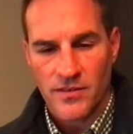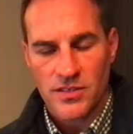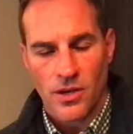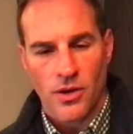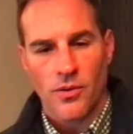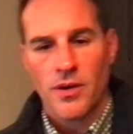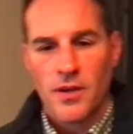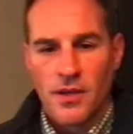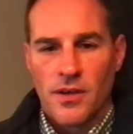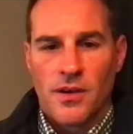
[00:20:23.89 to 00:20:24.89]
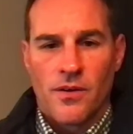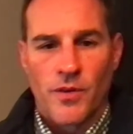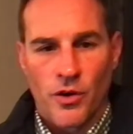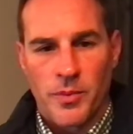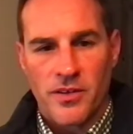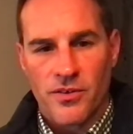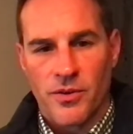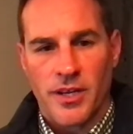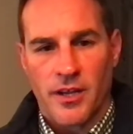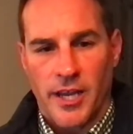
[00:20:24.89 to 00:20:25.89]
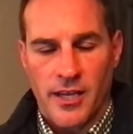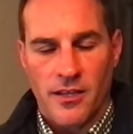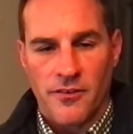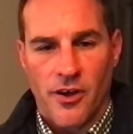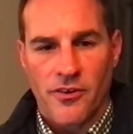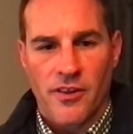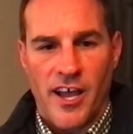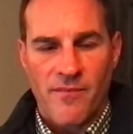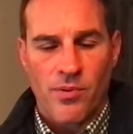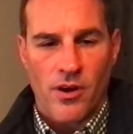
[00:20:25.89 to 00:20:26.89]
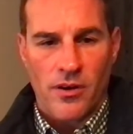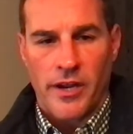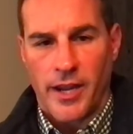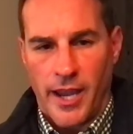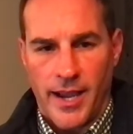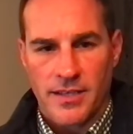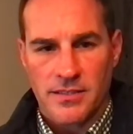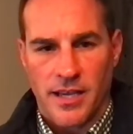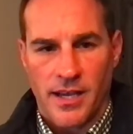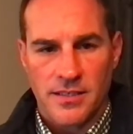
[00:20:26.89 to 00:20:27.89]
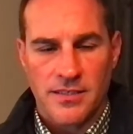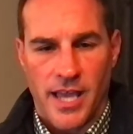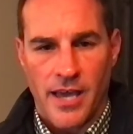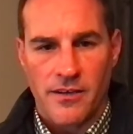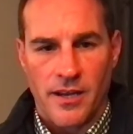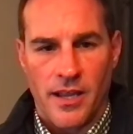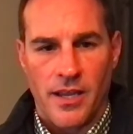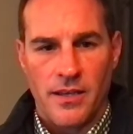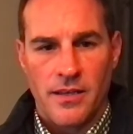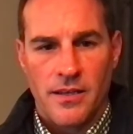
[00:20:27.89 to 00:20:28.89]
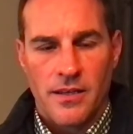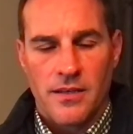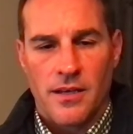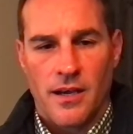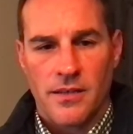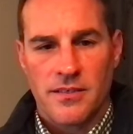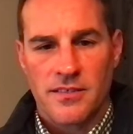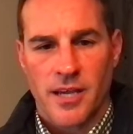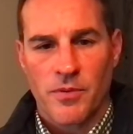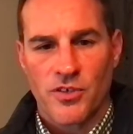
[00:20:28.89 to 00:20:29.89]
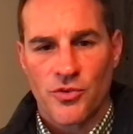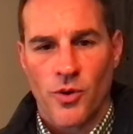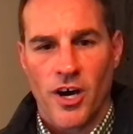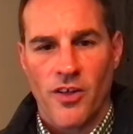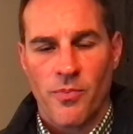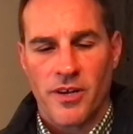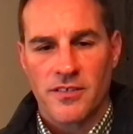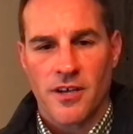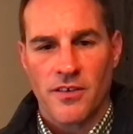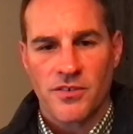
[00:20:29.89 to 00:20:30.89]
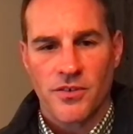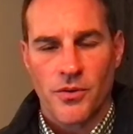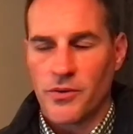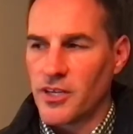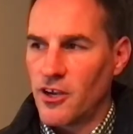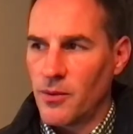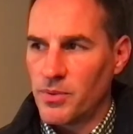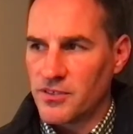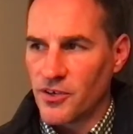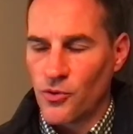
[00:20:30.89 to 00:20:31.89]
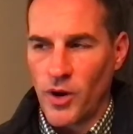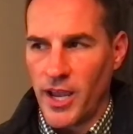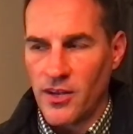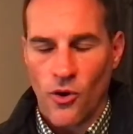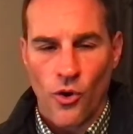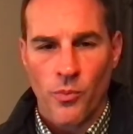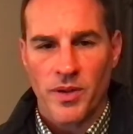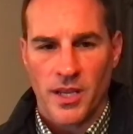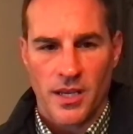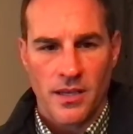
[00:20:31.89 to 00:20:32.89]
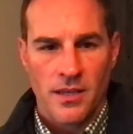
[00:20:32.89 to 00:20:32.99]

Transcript: So we will be doing, again, another live broadcast on Saturday, December 12th, but it's also going to encompass a grand opening